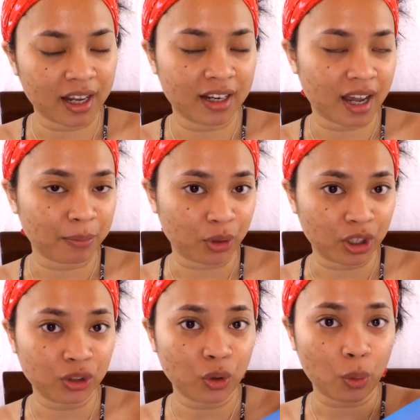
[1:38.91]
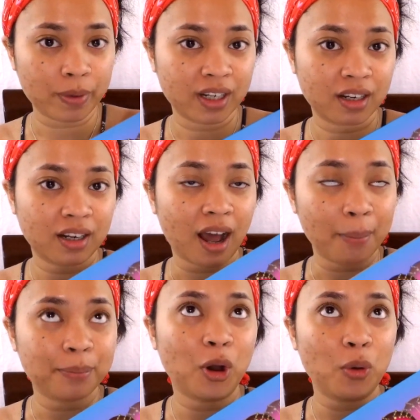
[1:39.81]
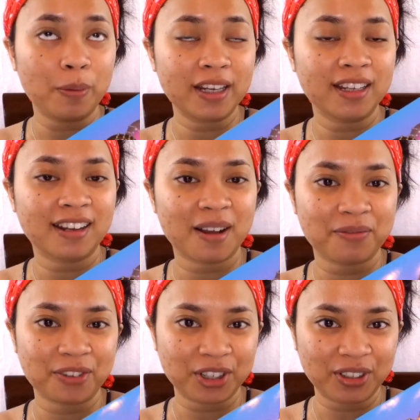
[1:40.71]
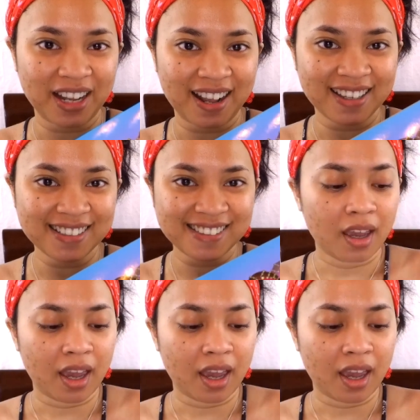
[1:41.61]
and I'm going to open it up for you guys.